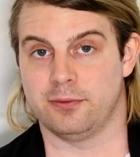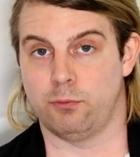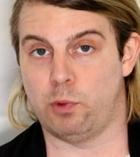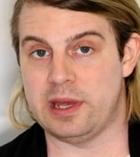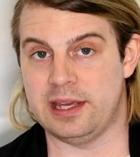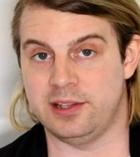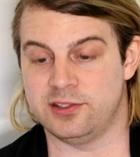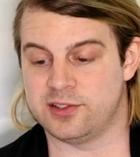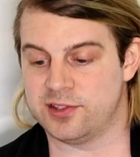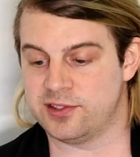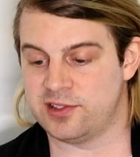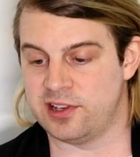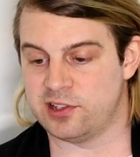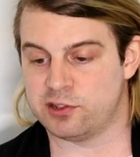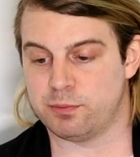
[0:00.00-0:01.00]
weeds
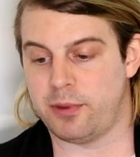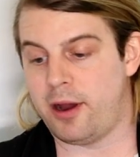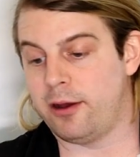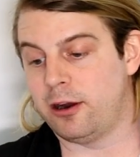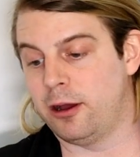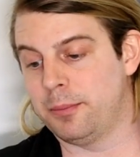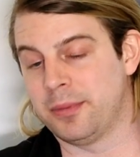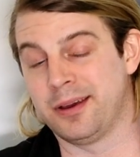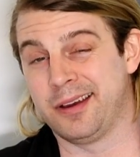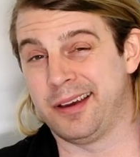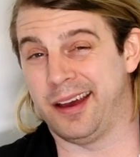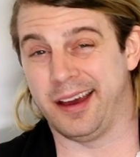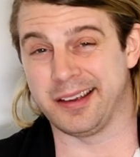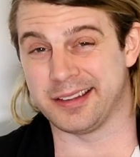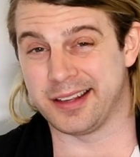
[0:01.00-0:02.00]
as they sprout up,
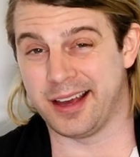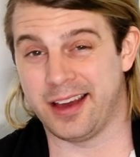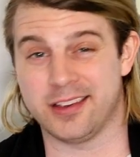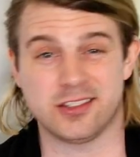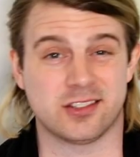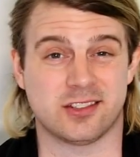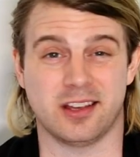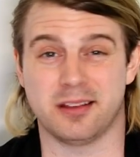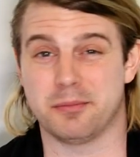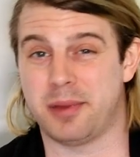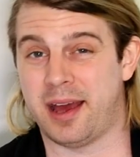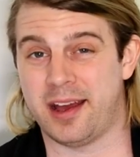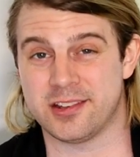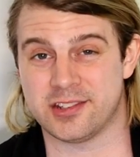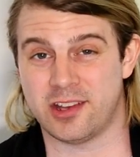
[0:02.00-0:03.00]
I guess, and
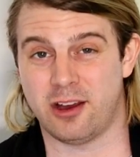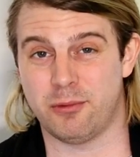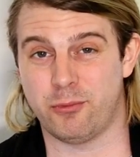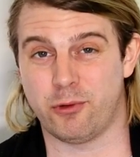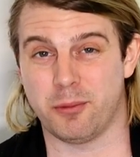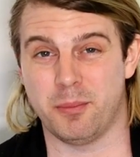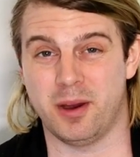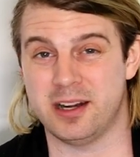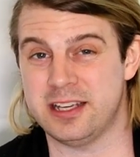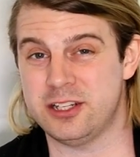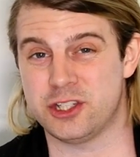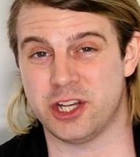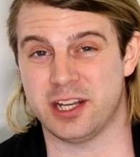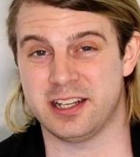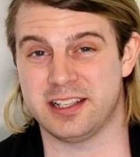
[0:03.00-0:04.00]
pass out more money.
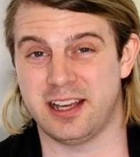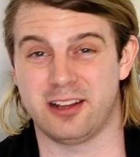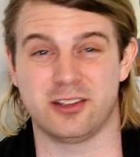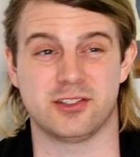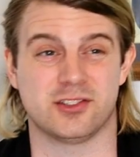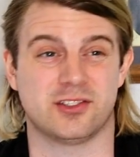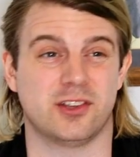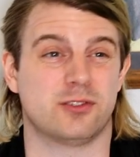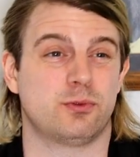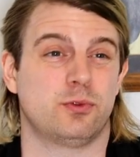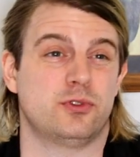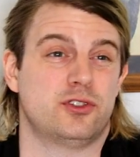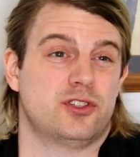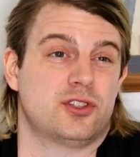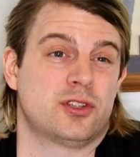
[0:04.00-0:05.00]
Janet Yellen says
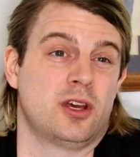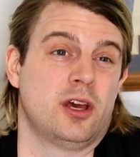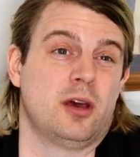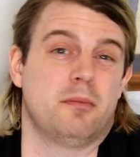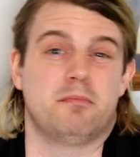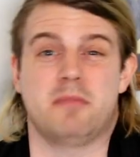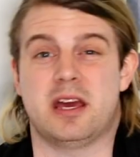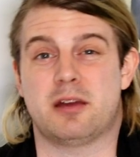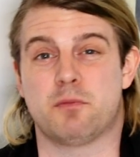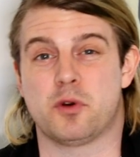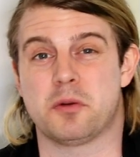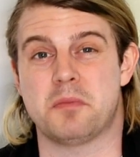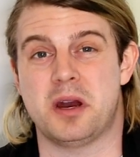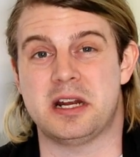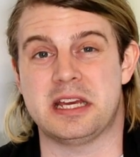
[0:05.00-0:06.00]
we'll just make
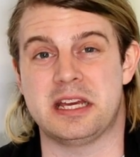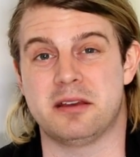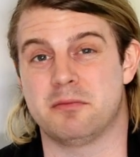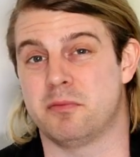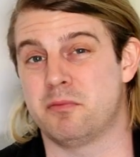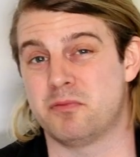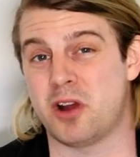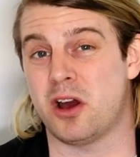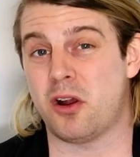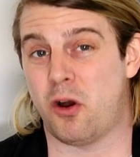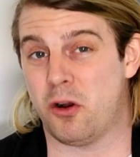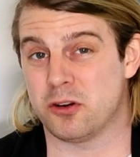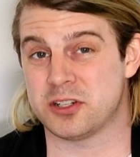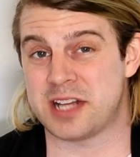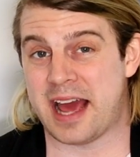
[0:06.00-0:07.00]
more money. Not
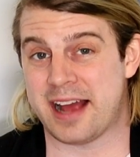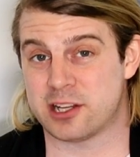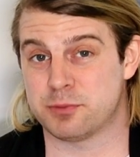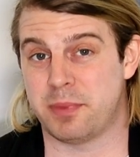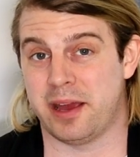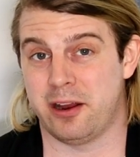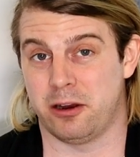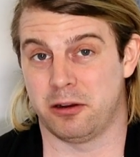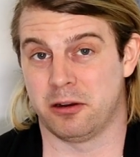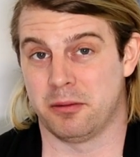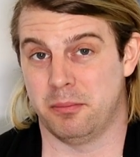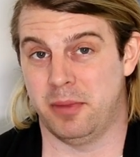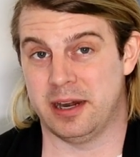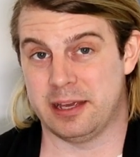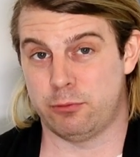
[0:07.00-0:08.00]
our taxpayer
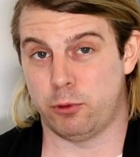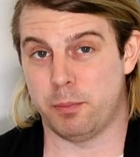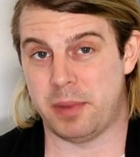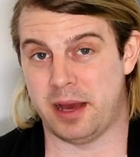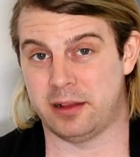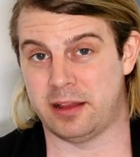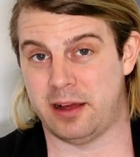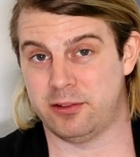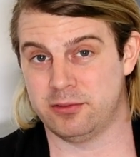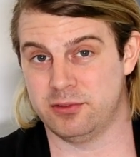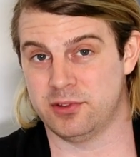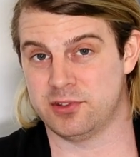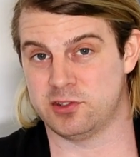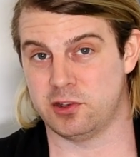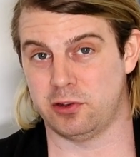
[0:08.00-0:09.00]
money will bail out
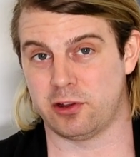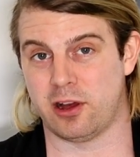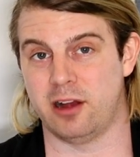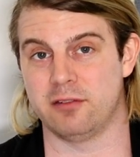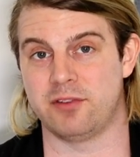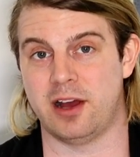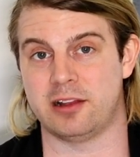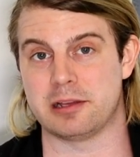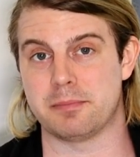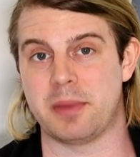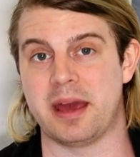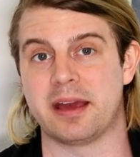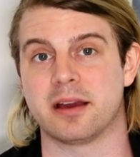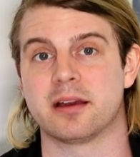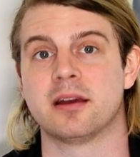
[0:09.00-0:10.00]
Silicon Valley
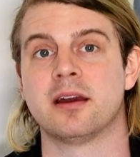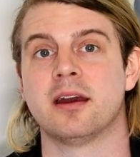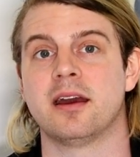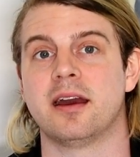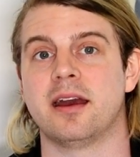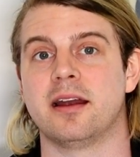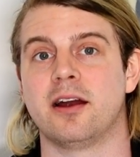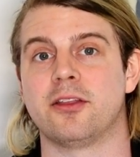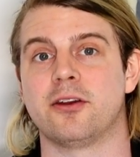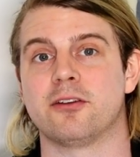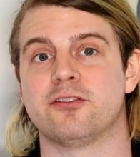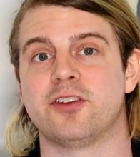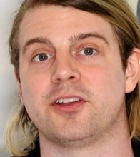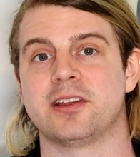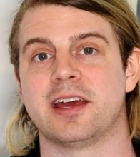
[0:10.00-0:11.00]
Bank and other
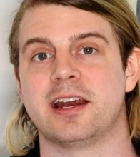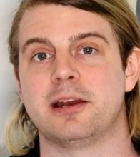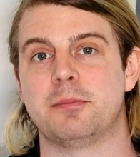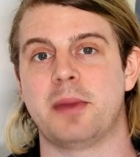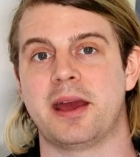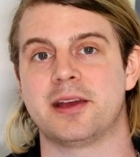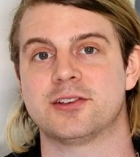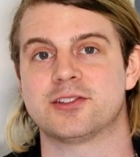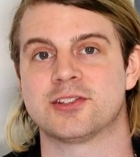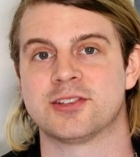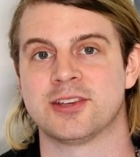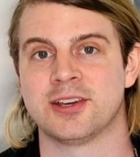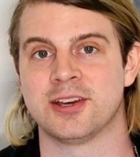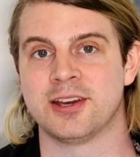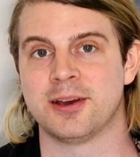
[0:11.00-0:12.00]
affiliated banks,
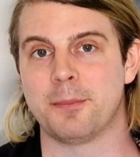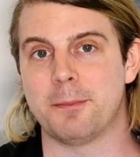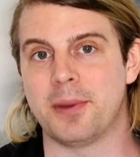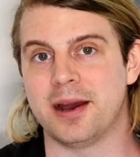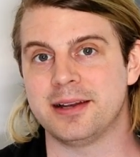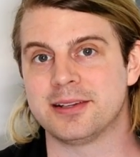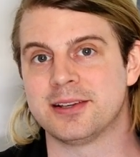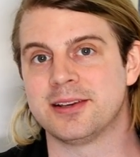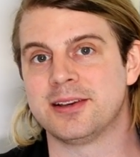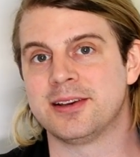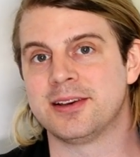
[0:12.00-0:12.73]
but